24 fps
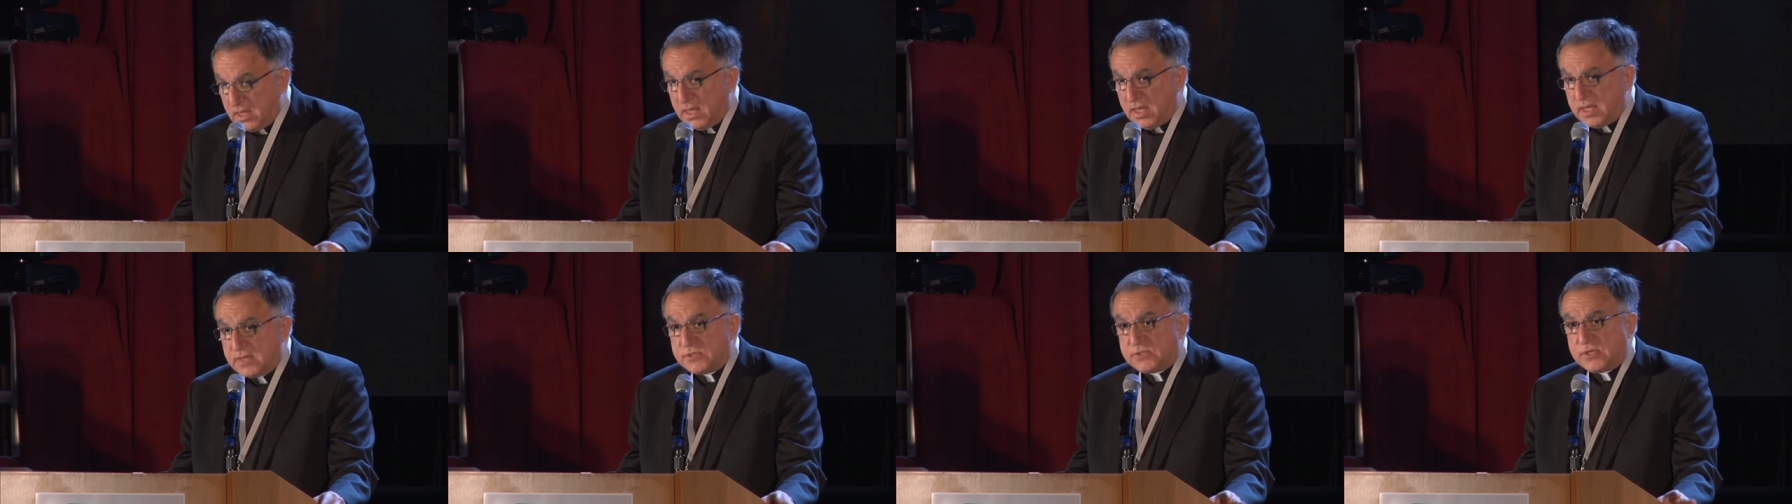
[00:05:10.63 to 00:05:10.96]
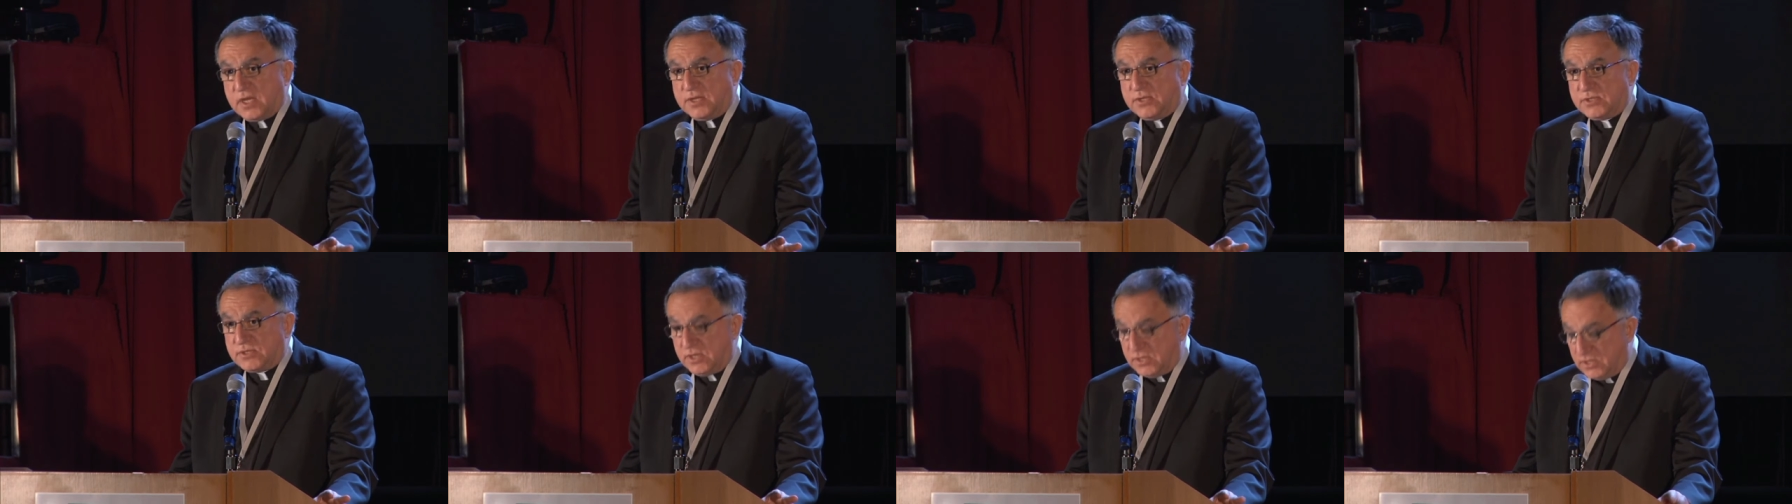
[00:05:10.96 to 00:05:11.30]
As
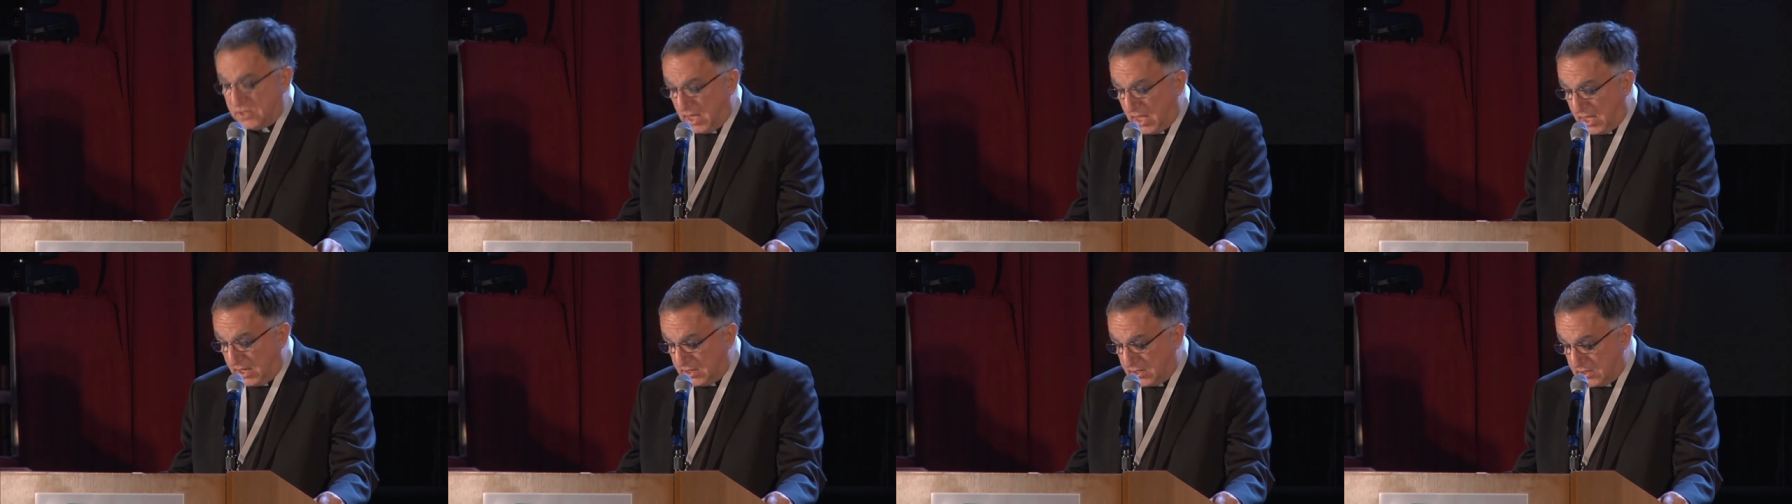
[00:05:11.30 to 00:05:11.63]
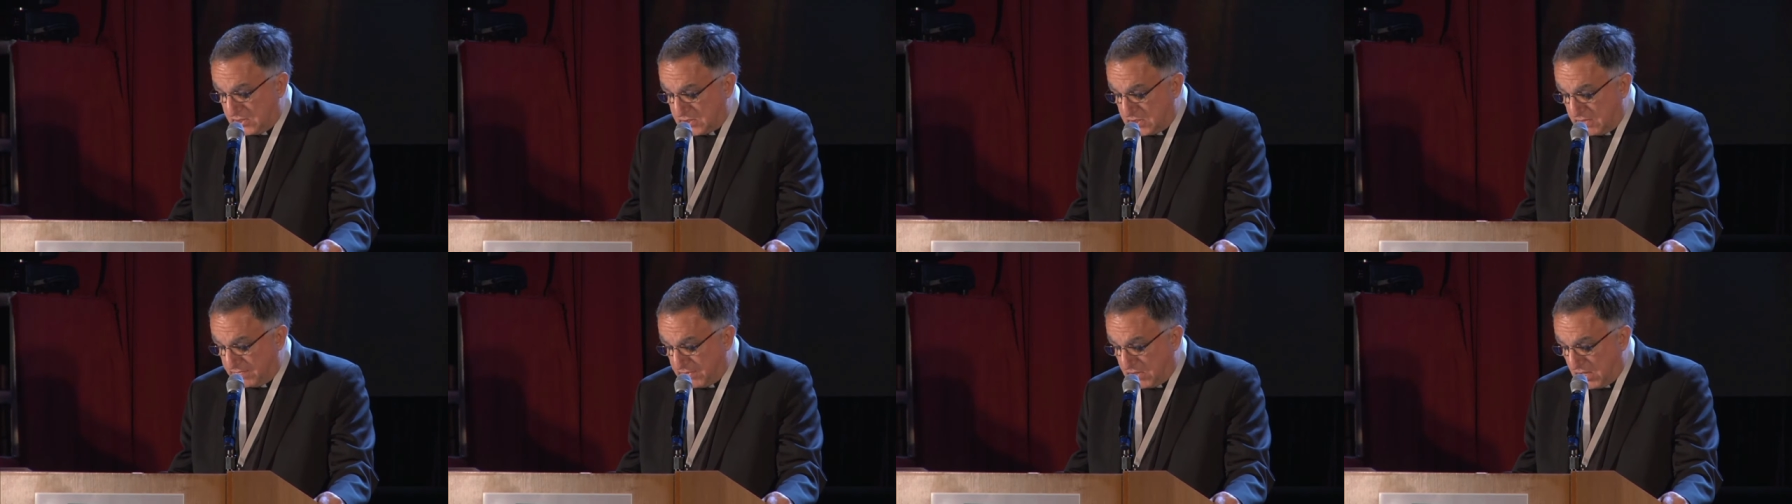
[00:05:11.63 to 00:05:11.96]
sons and
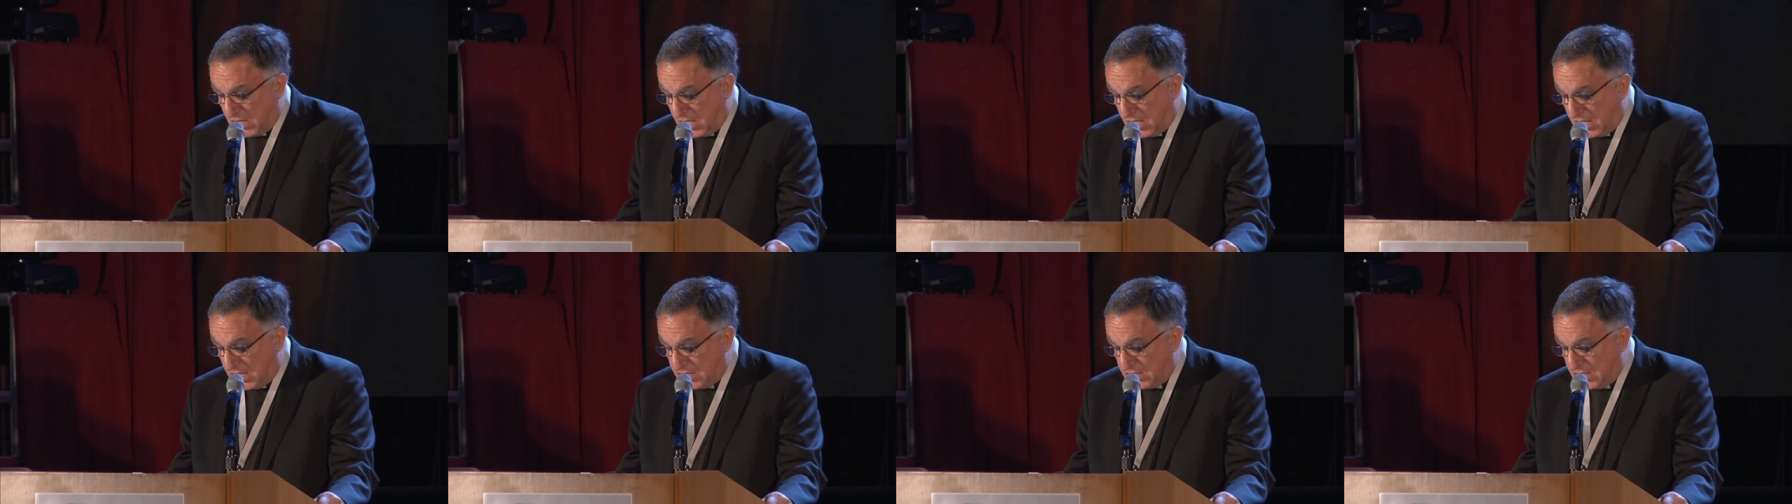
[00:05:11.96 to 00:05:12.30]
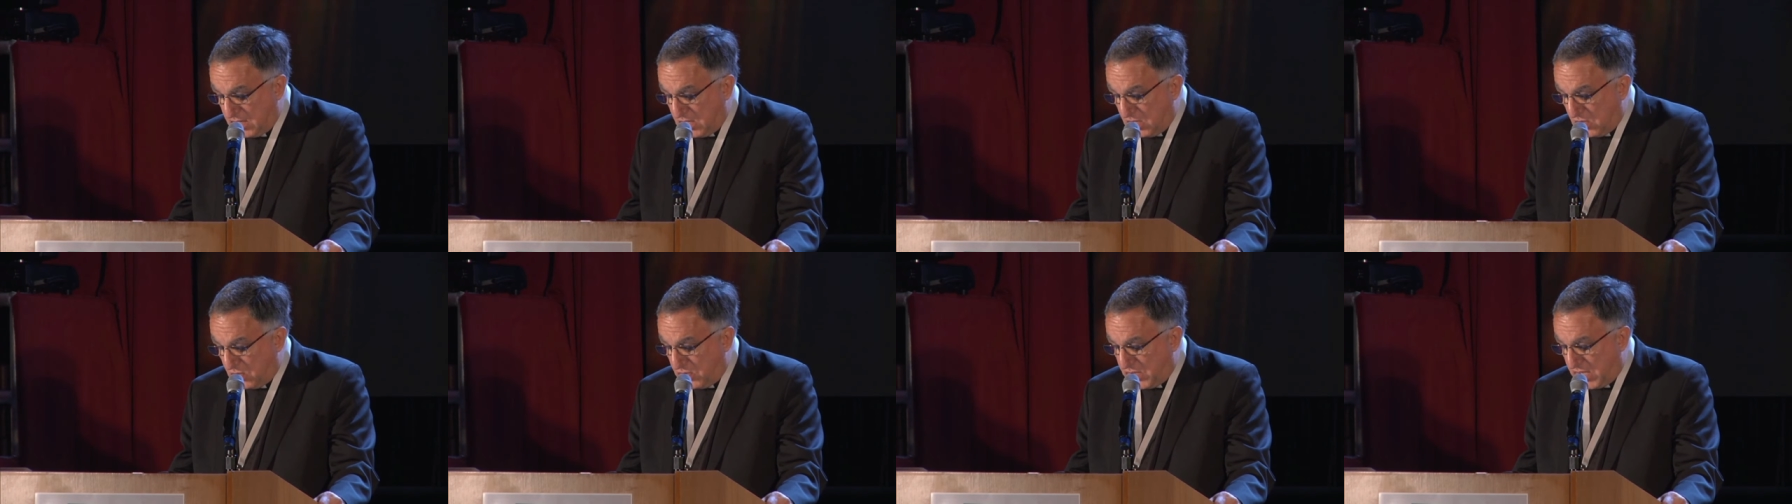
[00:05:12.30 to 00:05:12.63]
daughters of God,
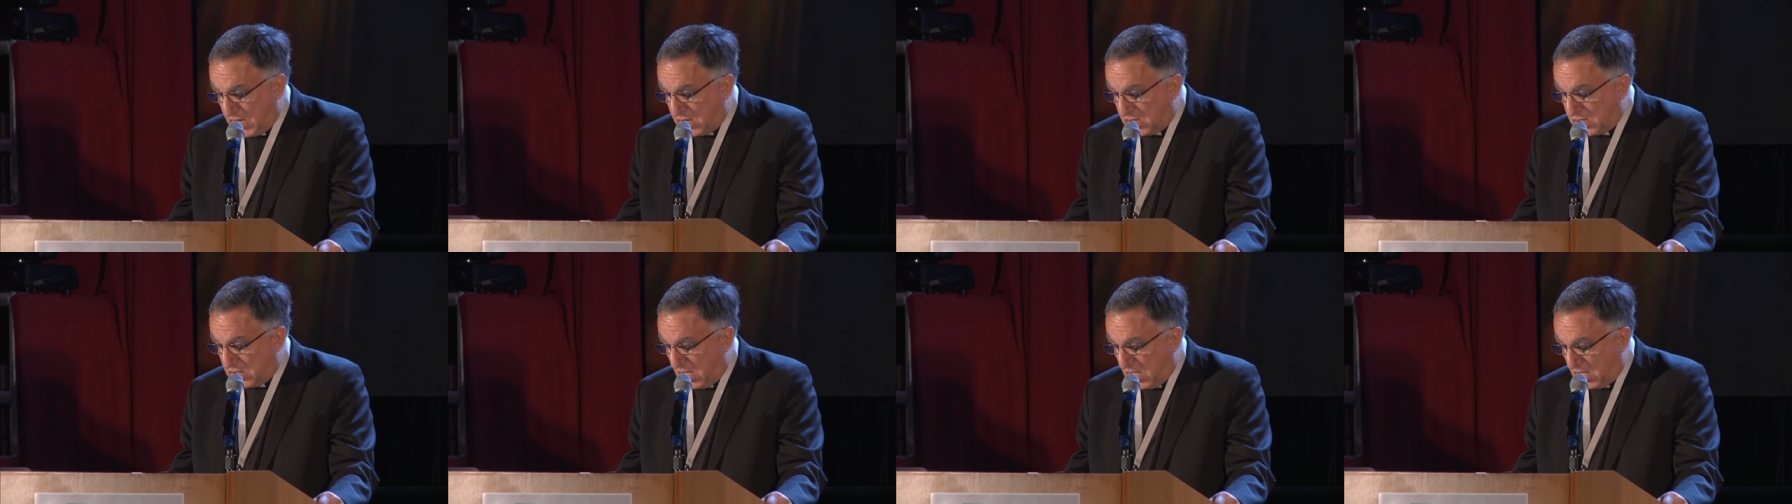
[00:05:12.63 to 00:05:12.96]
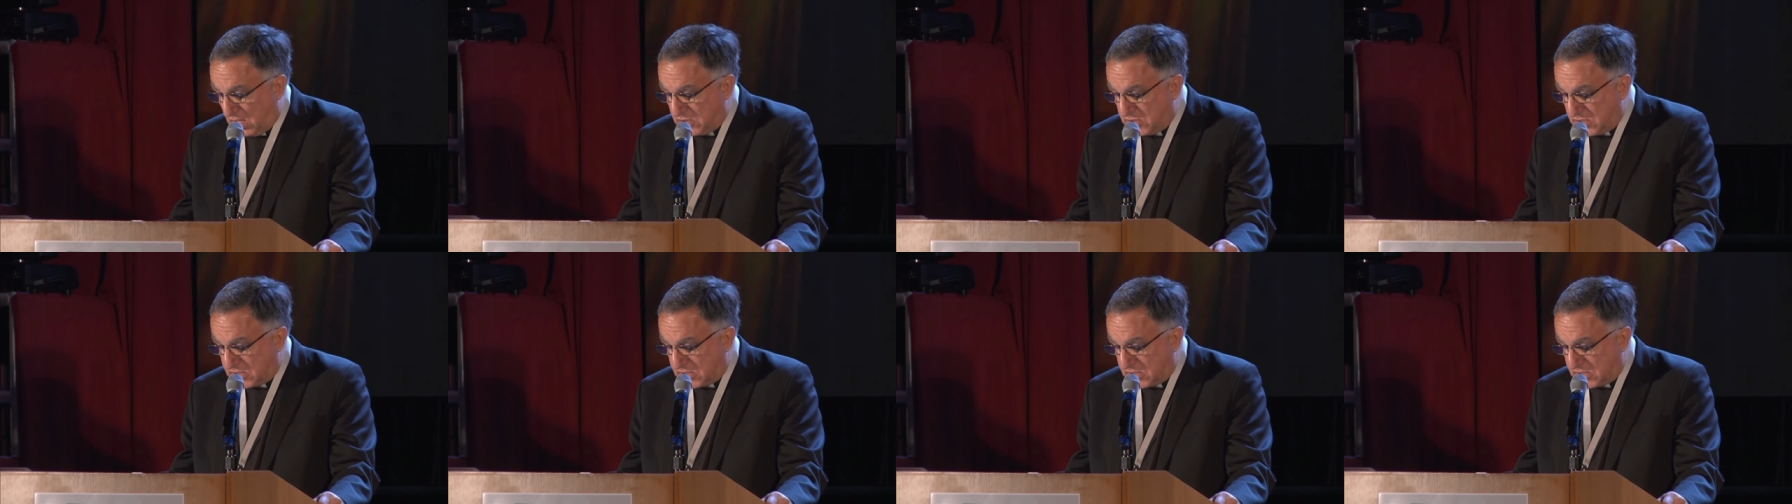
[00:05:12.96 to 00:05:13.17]
we are called